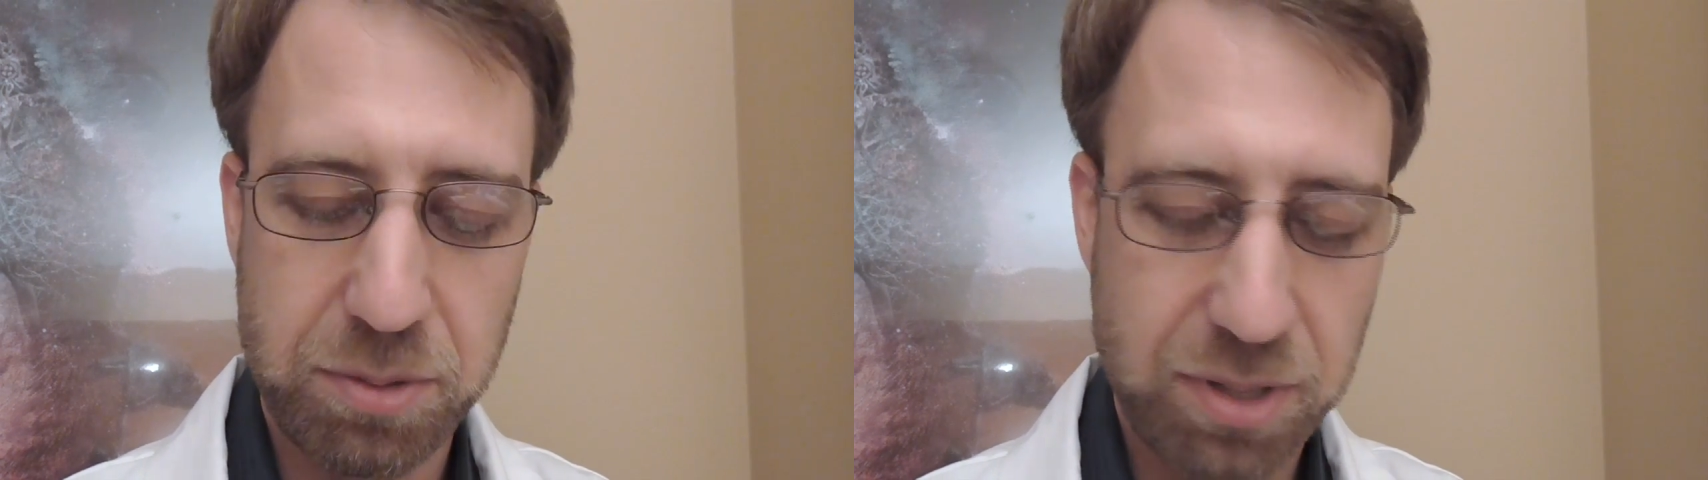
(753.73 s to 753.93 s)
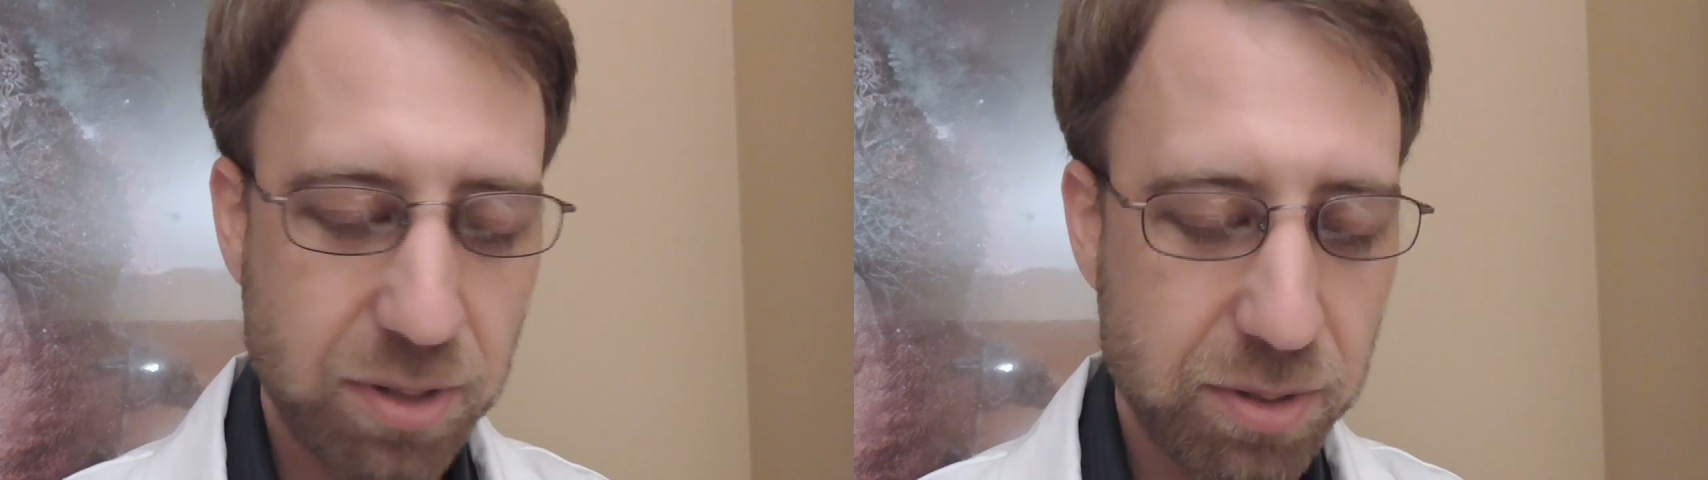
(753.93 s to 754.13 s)

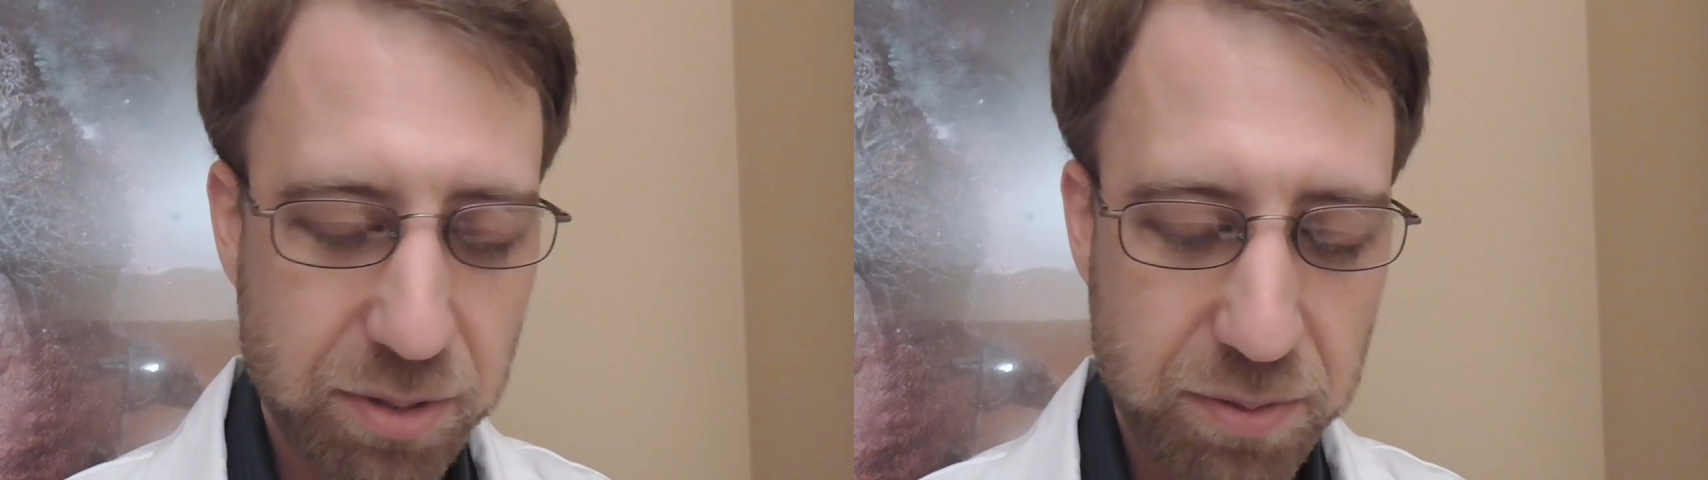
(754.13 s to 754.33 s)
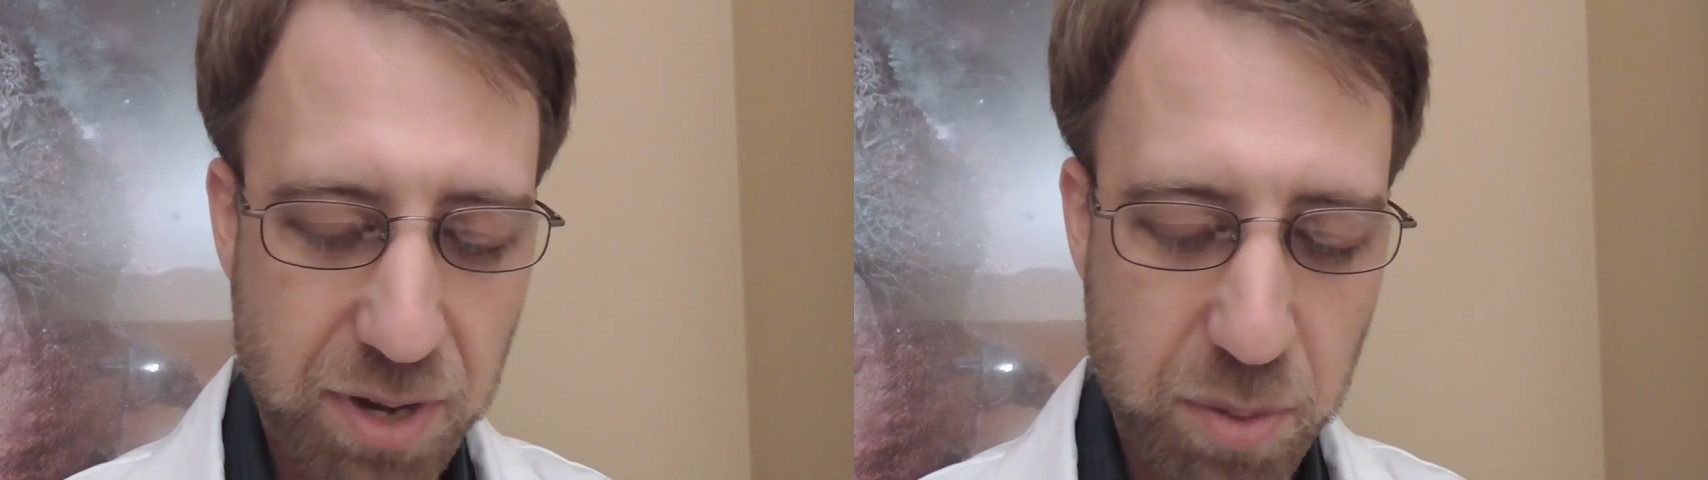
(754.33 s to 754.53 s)
killed
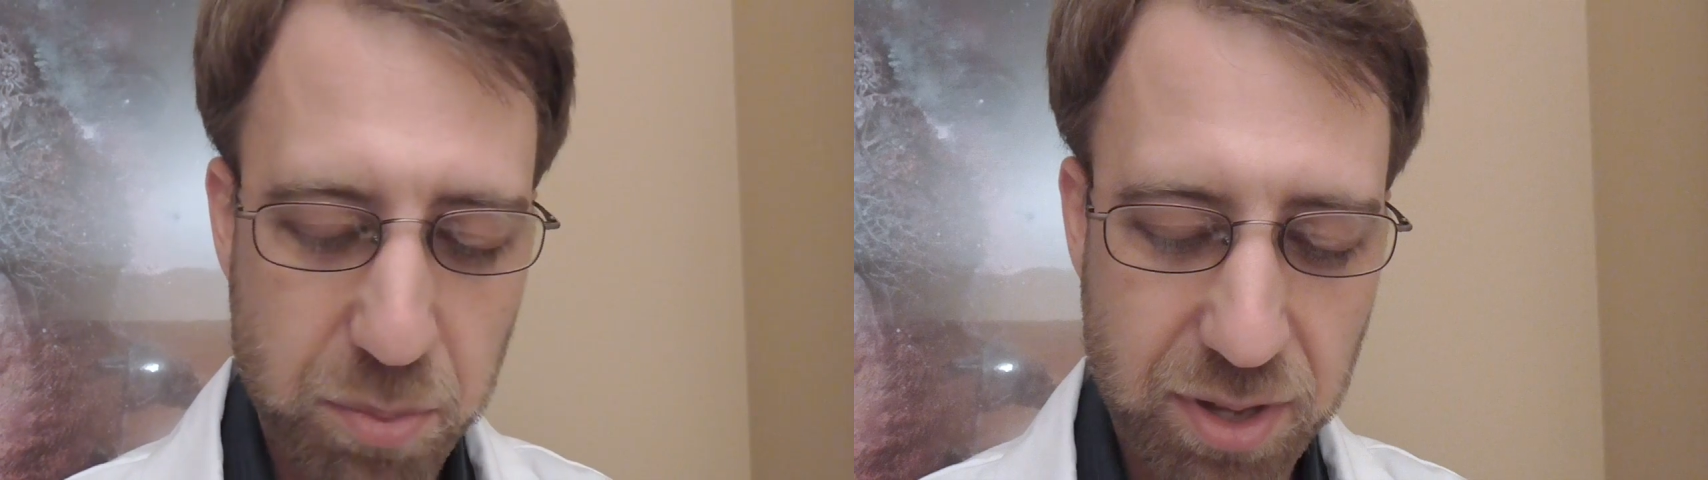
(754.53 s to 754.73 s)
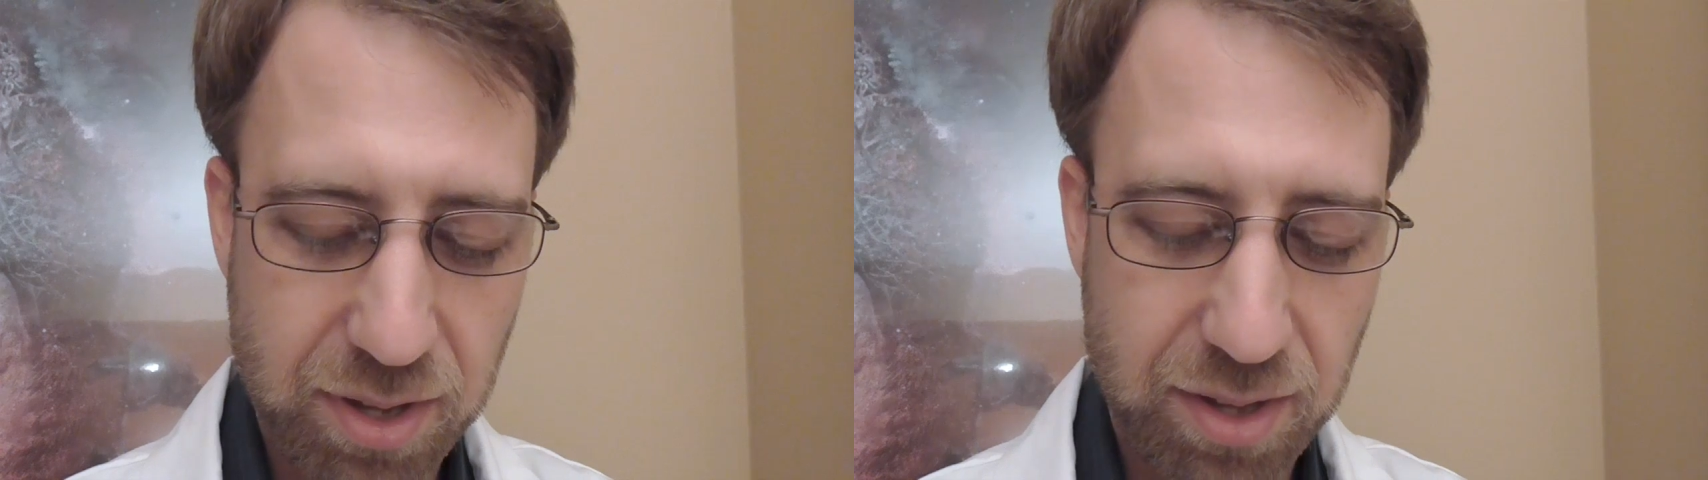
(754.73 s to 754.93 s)
his
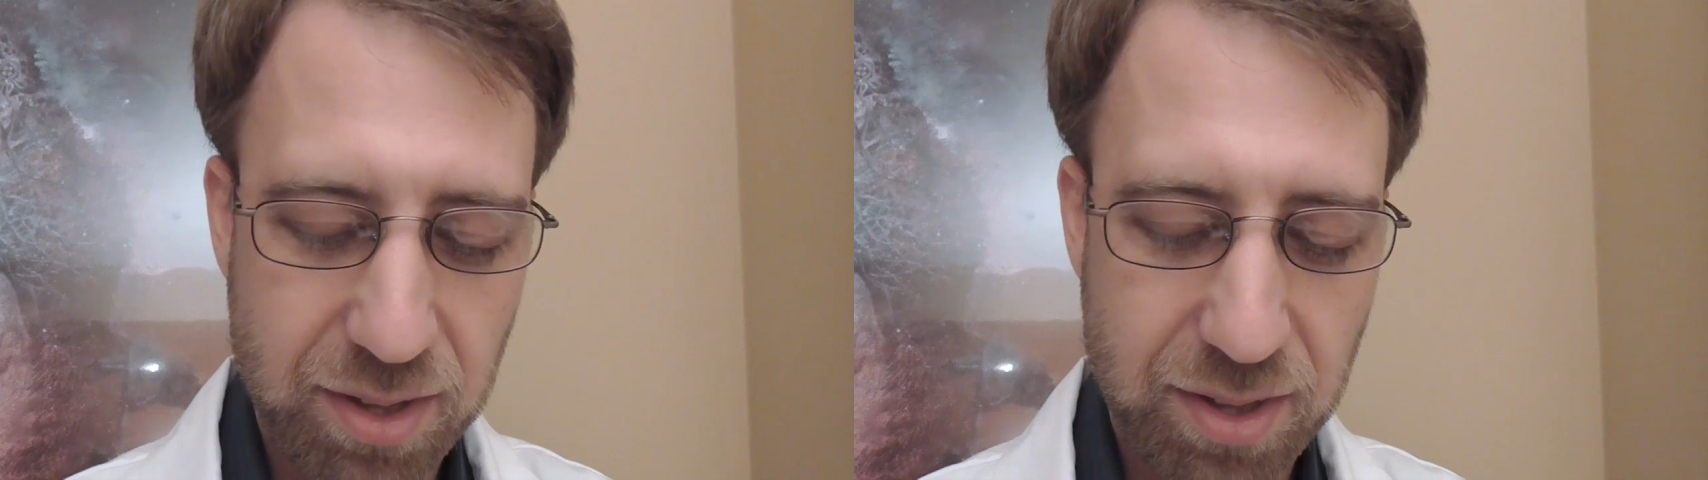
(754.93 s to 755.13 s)
family.